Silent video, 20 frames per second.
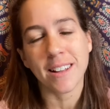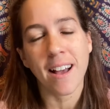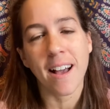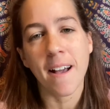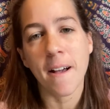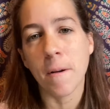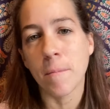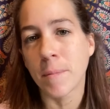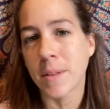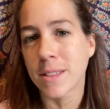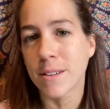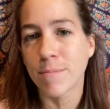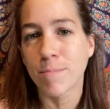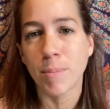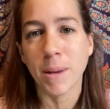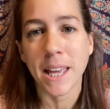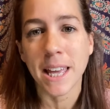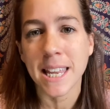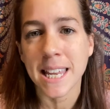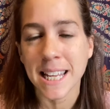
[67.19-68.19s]
in the
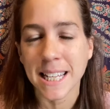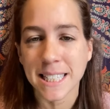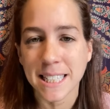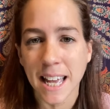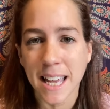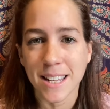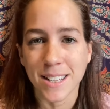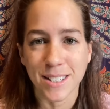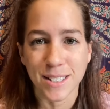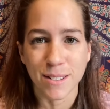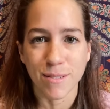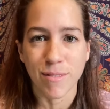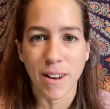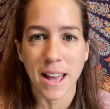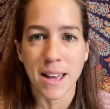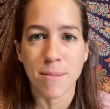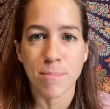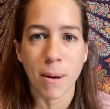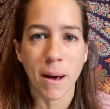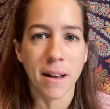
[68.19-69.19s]
beginning stages of
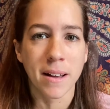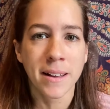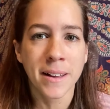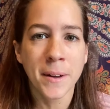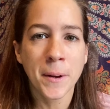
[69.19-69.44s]
labour.